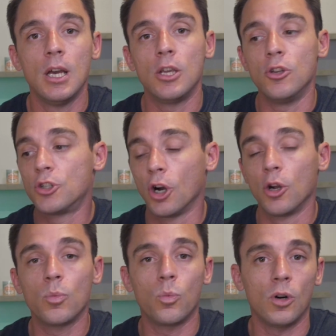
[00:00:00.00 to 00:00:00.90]
you
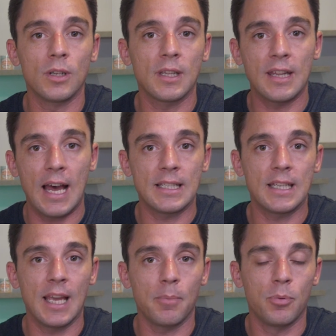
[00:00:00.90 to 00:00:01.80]
don't want that to
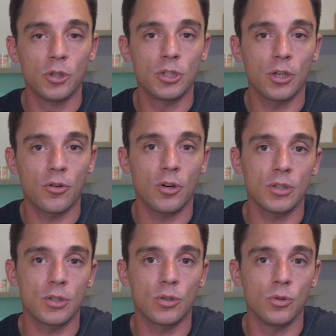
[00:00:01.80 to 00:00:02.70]
get pushed
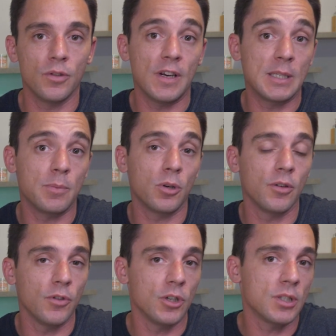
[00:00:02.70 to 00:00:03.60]
across to the Facebook
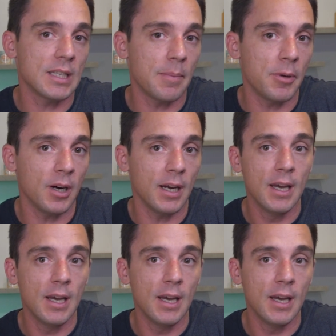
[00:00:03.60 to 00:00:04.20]
Conversions API.